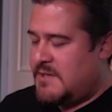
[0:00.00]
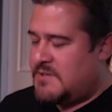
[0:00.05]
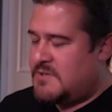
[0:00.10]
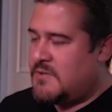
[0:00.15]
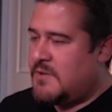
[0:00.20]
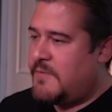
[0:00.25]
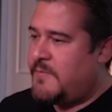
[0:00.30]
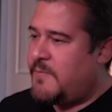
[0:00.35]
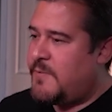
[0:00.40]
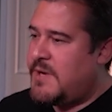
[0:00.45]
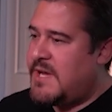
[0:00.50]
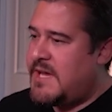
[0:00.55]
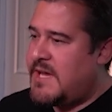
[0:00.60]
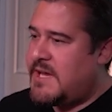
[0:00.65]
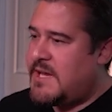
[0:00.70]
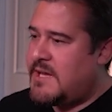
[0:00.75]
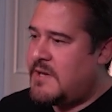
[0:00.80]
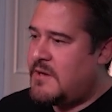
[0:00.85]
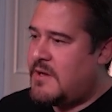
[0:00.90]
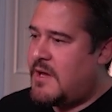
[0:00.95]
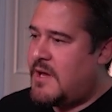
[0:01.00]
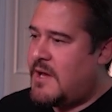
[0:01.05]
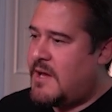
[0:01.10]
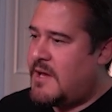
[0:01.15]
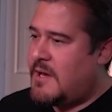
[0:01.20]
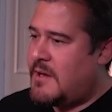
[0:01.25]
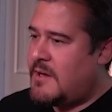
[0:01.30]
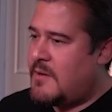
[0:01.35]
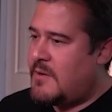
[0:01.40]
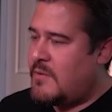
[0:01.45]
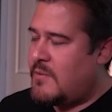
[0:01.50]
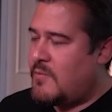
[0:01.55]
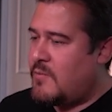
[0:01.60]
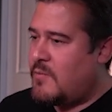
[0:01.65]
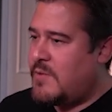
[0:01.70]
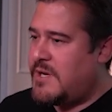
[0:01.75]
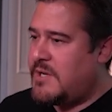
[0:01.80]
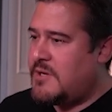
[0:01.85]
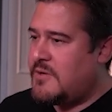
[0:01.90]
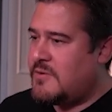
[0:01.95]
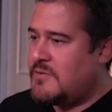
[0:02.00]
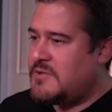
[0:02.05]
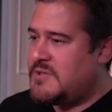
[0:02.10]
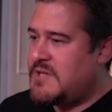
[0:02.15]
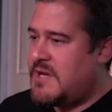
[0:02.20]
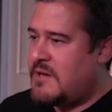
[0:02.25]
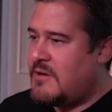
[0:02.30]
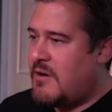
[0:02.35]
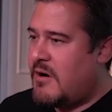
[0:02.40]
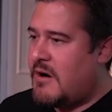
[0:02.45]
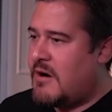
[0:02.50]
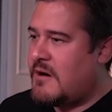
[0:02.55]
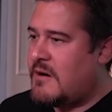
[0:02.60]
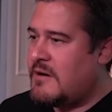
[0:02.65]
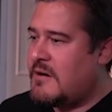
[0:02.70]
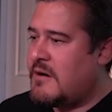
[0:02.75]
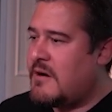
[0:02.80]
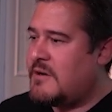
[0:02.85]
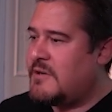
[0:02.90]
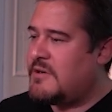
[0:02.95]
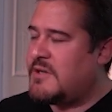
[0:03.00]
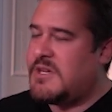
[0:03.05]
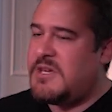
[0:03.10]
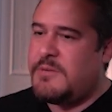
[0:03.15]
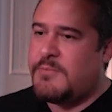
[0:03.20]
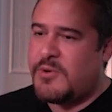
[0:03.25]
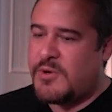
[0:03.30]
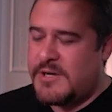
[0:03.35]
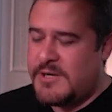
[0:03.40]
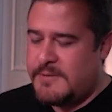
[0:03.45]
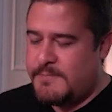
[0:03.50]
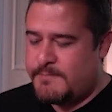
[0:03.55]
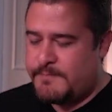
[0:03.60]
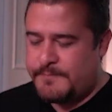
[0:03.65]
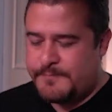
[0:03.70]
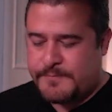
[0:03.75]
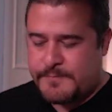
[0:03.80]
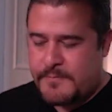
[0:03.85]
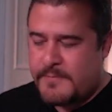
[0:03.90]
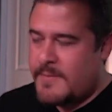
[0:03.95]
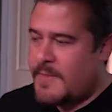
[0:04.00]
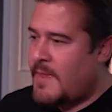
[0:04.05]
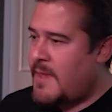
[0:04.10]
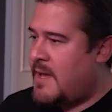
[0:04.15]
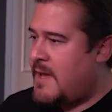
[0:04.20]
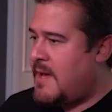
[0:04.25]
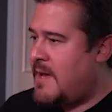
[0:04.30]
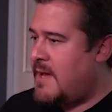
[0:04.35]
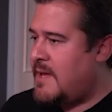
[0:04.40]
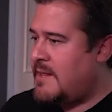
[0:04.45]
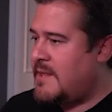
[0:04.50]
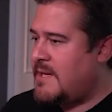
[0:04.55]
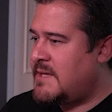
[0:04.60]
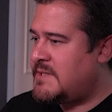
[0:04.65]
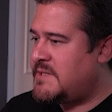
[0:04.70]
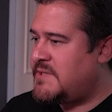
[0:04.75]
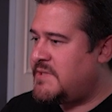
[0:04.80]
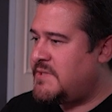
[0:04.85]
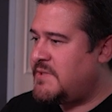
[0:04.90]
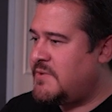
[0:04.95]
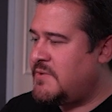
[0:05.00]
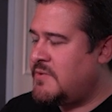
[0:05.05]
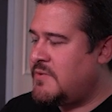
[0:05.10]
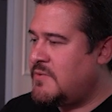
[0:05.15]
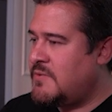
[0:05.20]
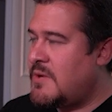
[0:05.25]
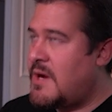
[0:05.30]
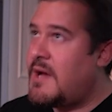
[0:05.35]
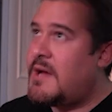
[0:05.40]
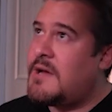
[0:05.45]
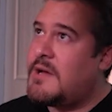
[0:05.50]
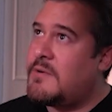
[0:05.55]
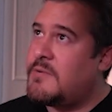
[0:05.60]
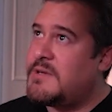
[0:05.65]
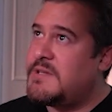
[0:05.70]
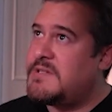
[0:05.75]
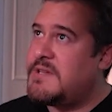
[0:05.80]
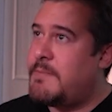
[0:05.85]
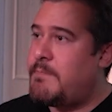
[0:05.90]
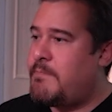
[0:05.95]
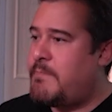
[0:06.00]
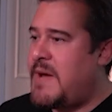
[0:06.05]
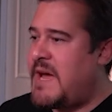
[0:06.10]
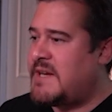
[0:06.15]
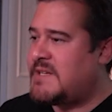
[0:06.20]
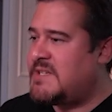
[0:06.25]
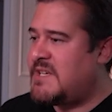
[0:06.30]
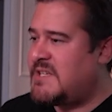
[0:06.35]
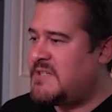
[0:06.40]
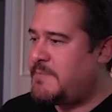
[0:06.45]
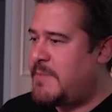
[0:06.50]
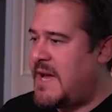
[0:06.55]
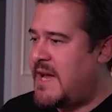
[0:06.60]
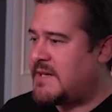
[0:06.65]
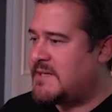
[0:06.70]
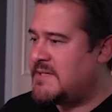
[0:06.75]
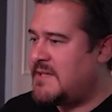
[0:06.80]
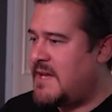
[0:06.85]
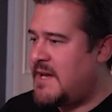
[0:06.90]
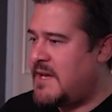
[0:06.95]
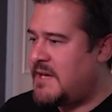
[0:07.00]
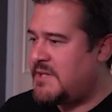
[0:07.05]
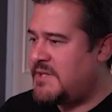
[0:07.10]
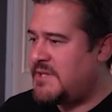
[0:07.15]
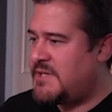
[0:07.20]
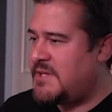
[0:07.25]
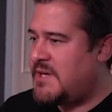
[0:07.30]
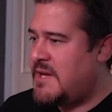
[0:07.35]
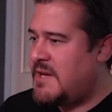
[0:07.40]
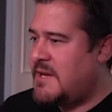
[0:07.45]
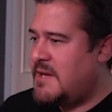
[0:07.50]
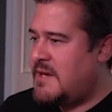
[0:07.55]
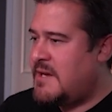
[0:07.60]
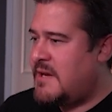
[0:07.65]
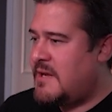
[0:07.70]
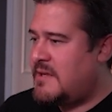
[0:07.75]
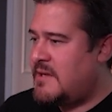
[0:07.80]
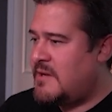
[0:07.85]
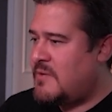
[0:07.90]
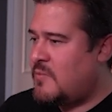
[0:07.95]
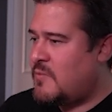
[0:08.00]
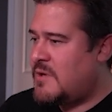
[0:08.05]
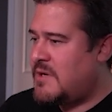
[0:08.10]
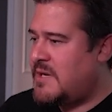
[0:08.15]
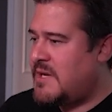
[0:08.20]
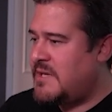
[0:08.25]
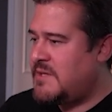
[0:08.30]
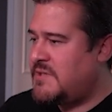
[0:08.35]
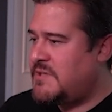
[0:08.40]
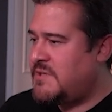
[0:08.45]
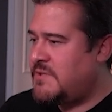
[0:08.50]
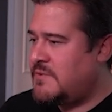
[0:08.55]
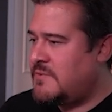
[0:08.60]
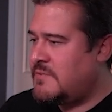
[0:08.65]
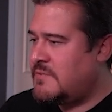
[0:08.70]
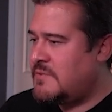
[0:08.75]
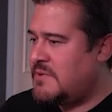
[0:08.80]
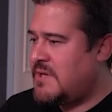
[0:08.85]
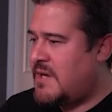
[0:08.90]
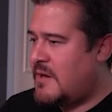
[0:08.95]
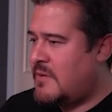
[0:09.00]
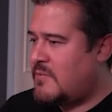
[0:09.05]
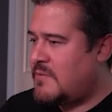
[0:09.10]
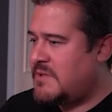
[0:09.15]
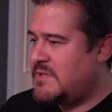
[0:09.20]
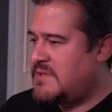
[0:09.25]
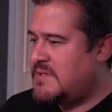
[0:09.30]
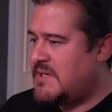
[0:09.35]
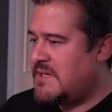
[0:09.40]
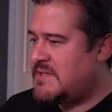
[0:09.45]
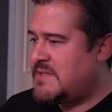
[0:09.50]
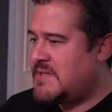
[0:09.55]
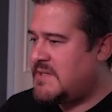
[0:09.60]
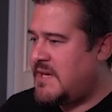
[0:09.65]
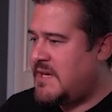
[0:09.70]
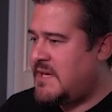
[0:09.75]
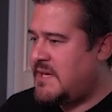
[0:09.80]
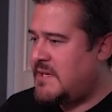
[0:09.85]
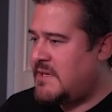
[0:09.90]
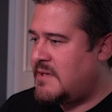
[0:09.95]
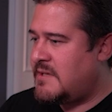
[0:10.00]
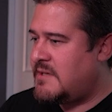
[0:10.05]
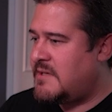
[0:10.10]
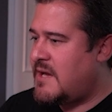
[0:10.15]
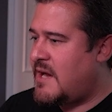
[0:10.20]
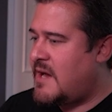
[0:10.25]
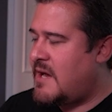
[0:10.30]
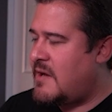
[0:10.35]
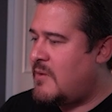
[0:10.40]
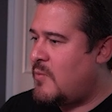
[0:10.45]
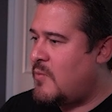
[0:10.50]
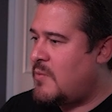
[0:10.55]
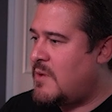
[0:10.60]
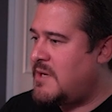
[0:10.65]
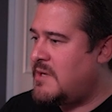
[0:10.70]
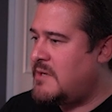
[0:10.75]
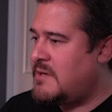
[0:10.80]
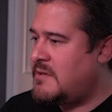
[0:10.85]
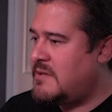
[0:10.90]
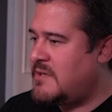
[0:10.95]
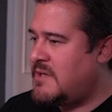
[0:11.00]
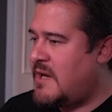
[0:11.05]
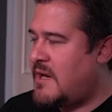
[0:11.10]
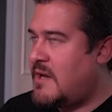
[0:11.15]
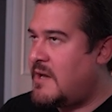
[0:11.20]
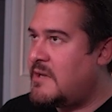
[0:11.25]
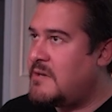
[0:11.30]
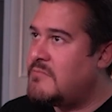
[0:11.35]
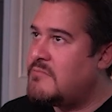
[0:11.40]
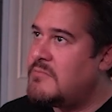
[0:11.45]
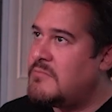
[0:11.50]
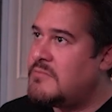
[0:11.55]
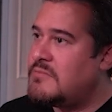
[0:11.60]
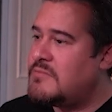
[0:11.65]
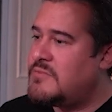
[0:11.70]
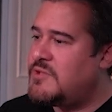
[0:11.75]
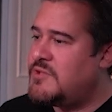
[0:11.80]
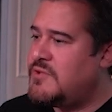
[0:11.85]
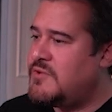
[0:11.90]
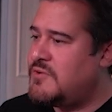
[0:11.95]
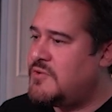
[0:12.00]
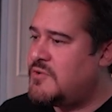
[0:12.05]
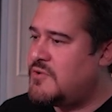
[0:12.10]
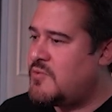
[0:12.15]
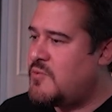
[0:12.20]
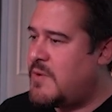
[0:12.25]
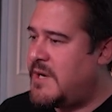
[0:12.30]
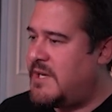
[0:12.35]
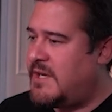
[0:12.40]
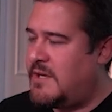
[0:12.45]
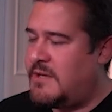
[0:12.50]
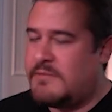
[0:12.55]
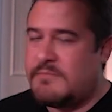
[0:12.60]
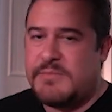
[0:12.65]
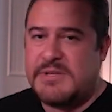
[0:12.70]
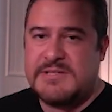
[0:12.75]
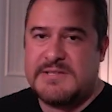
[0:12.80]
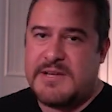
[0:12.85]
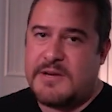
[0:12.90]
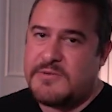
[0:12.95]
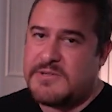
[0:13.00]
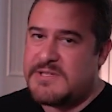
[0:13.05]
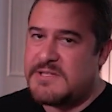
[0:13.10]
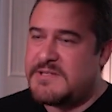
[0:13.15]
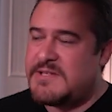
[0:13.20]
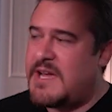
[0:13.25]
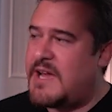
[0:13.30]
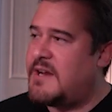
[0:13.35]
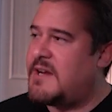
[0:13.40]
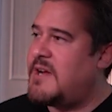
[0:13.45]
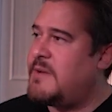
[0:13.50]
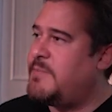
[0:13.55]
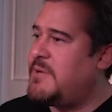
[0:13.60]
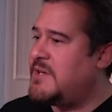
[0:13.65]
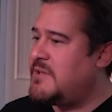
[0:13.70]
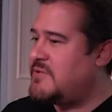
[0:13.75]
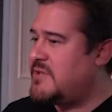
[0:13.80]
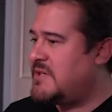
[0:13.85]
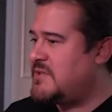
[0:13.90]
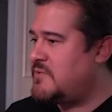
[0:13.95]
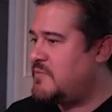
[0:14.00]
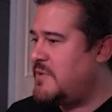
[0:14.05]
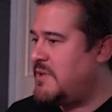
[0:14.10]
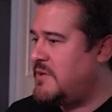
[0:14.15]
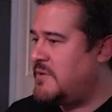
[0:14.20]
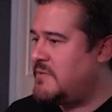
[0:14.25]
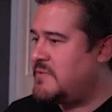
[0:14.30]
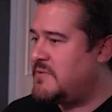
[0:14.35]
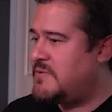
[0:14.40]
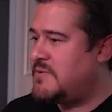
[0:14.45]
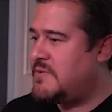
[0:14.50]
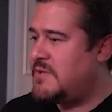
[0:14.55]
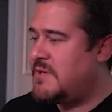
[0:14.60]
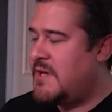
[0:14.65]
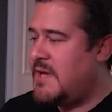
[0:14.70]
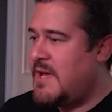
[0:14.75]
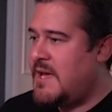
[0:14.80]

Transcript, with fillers: So if we hit uh, Windows and R on your keyboard, and let's do, uh, what is it, backslash, backslash, and then 192.168.1.220, because that was the static IP address we used.